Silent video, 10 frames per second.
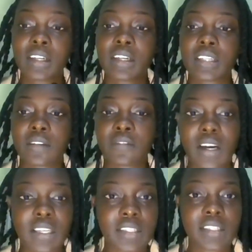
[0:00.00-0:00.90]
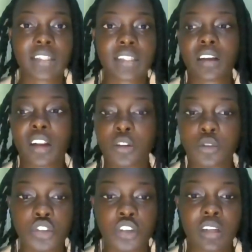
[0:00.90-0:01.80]
diversity
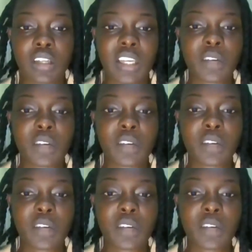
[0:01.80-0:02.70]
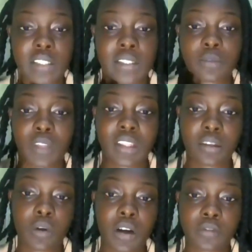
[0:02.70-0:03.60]
inclusion and equal opportunities within
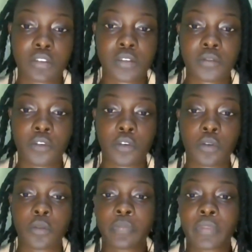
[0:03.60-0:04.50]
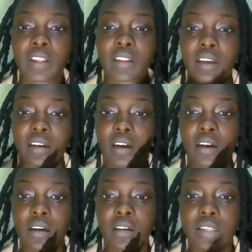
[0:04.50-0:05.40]
the workforce for the
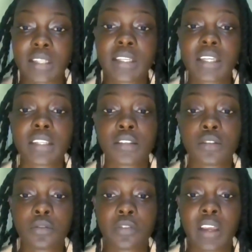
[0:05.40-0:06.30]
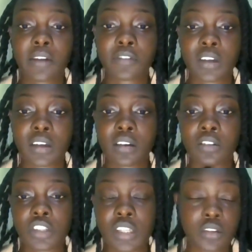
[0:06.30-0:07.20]
success of the Africa
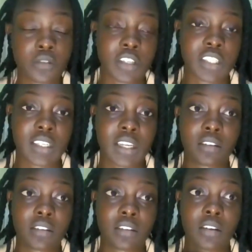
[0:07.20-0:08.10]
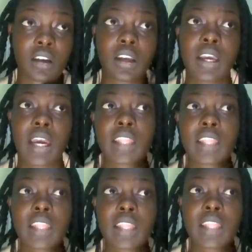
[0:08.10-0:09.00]
Continental Free Trade Area. And
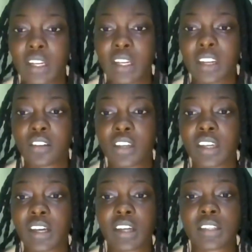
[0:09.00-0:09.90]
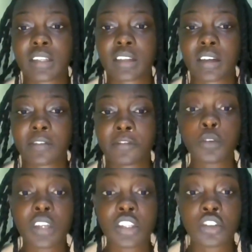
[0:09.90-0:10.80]
this is specifically looking at a
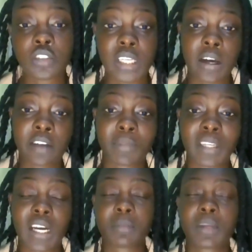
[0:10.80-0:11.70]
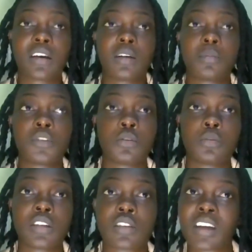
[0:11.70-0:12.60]
few issues that have been coming up. You know,
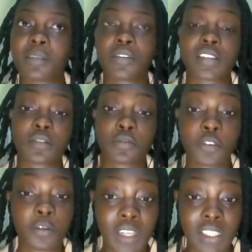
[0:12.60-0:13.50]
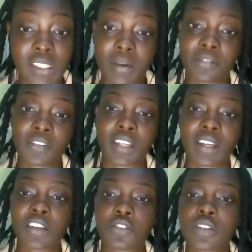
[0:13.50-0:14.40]
we're talking about xenophobia in some African
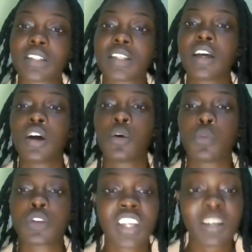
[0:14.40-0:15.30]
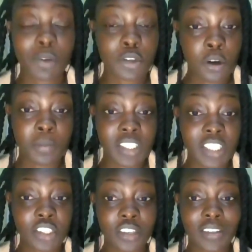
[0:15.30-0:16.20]
countries. We're talking about
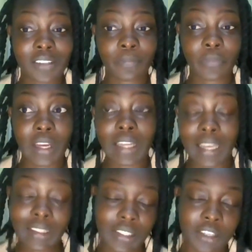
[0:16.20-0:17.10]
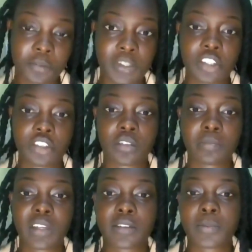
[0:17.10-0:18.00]
competition, unhealthy competition
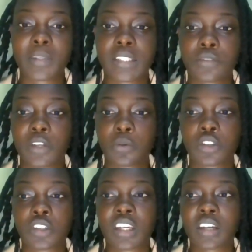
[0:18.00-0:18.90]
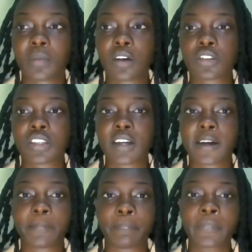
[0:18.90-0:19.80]
being specific. We're talking about
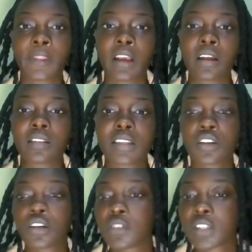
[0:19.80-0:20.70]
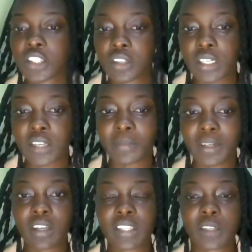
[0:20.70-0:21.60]
um, this conversation that have been
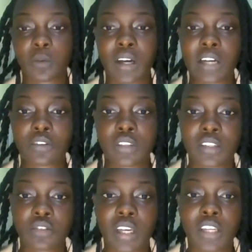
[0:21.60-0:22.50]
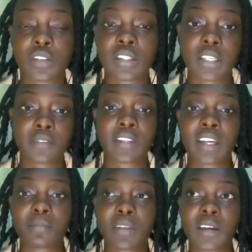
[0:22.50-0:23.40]
arising where countries are trying to see if they
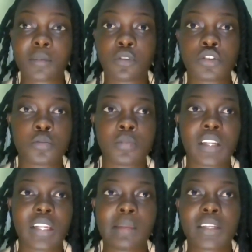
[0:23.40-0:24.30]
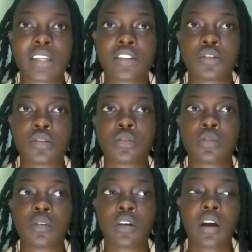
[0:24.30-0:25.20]
can be able to be limited
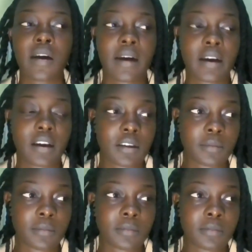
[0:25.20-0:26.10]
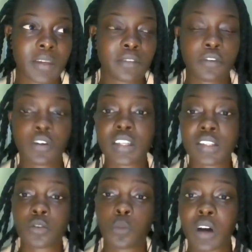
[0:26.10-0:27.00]
to uh, being
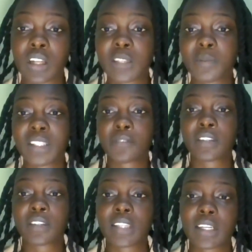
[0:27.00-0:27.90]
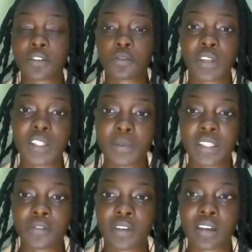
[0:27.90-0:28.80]
focused on one specific sector, one
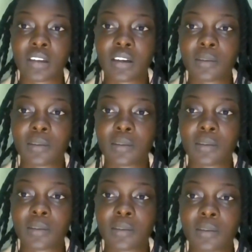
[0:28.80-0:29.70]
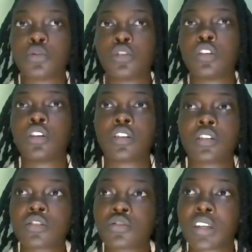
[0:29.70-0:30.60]
specific um, trade tool
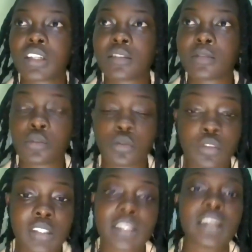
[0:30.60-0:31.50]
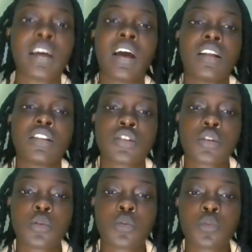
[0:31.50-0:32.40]
or trade goods.
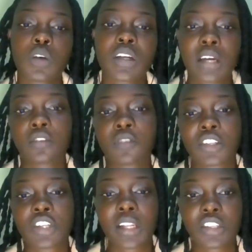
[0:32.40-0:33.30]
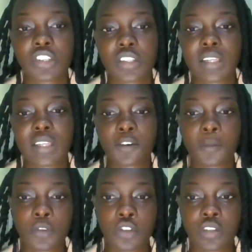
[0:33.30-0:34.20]
So, what kind of challenges and
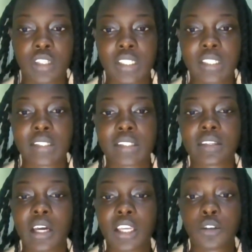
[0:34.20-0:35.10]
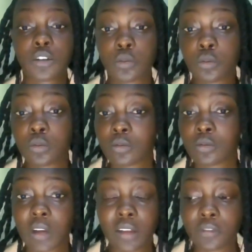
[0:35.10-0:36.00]
opportunities are you
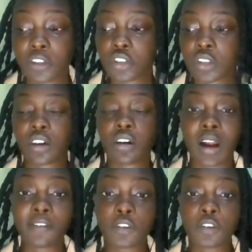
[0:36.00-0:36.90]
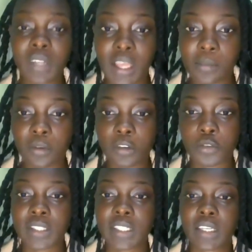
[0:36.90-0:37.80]
envisioning or have you been able to
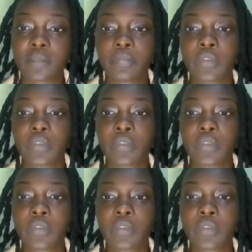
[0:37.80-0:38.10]
see